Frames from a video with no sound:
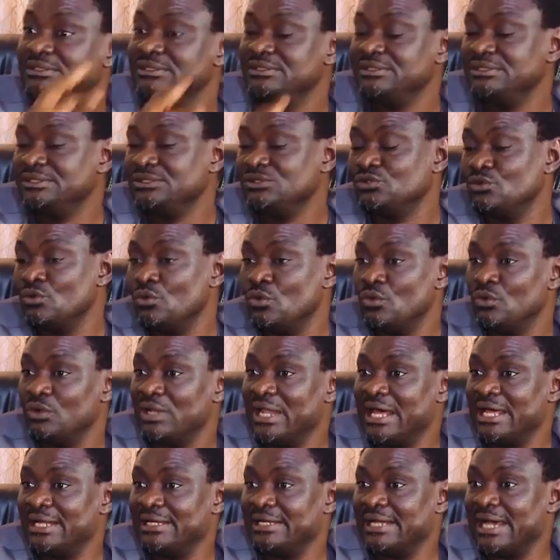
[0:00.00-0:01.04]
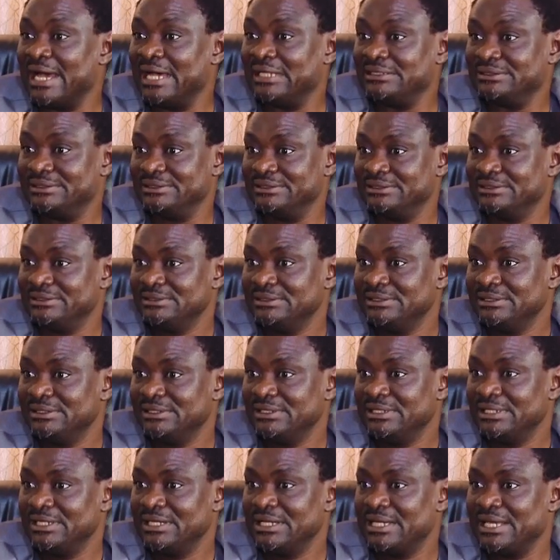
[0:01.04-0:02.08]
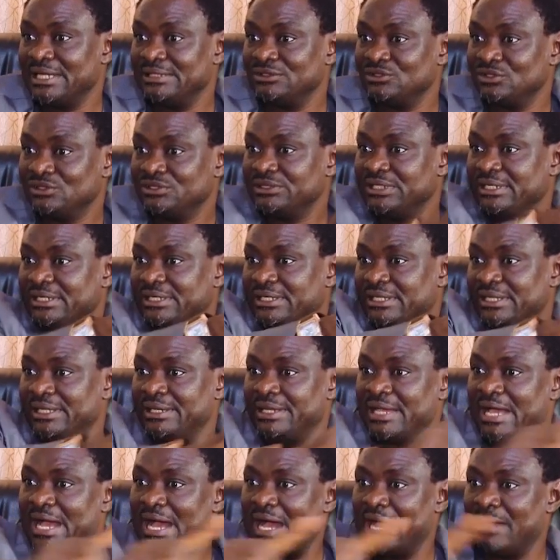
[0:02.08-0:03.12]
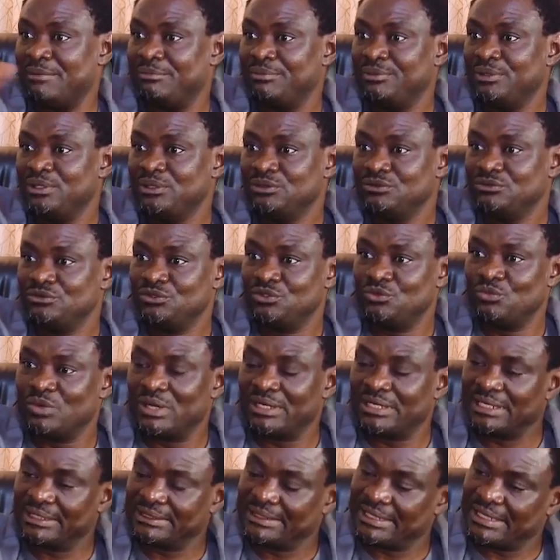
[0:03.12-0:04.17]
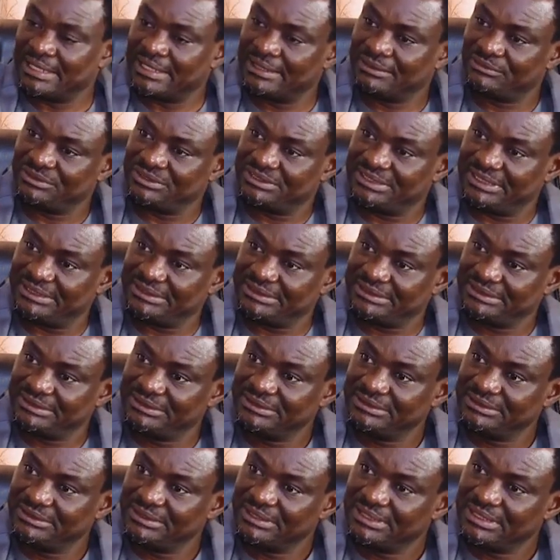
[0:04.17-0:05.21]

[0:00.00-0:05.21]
these lowland houses can just take a cab to the Wadata jetty